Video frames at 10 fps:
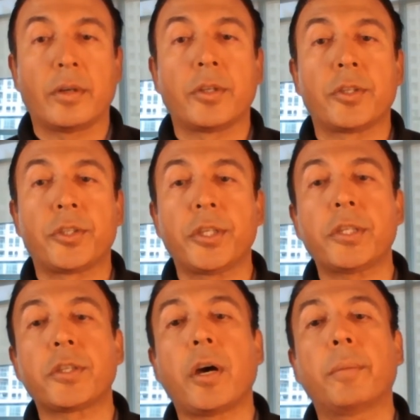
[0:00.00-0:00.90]

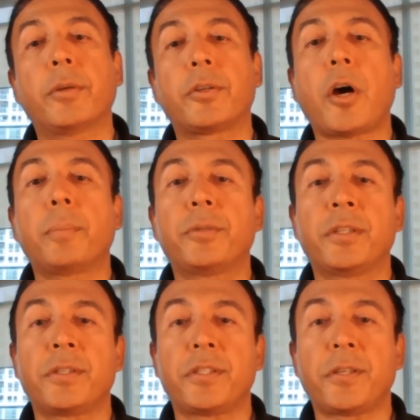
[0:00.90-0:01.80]
Six of the top
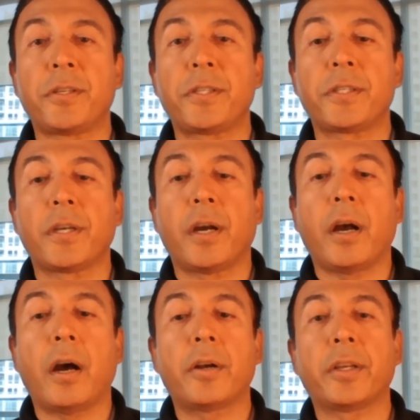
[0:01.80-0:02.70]
10 cities
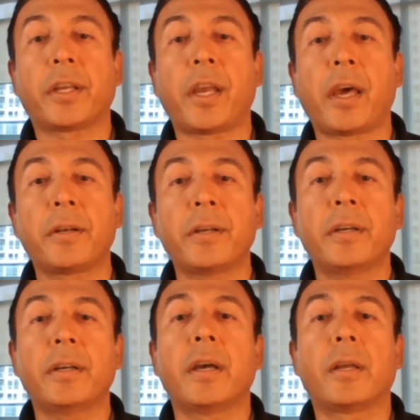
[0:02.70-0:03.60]
are in Canada
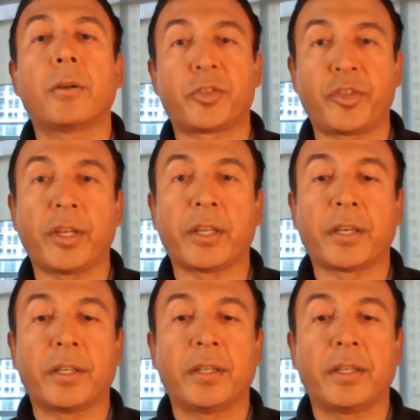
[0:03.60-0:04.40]
and Australia.